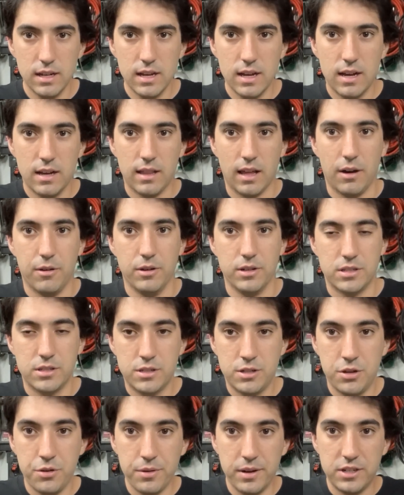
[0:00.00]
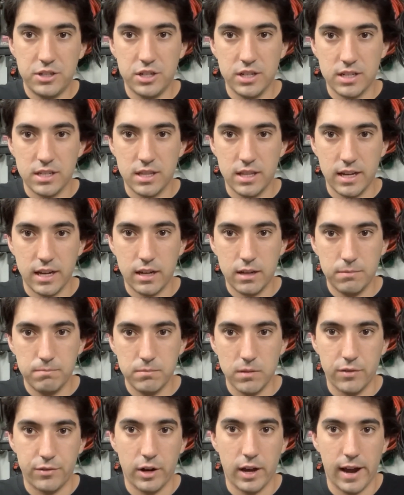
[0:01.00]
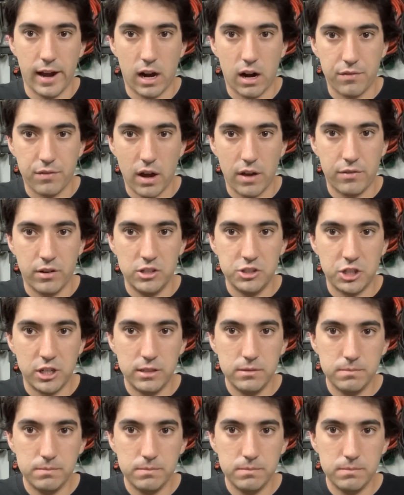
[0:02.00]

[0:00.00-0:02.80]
that was 2 inches thick of a AR500.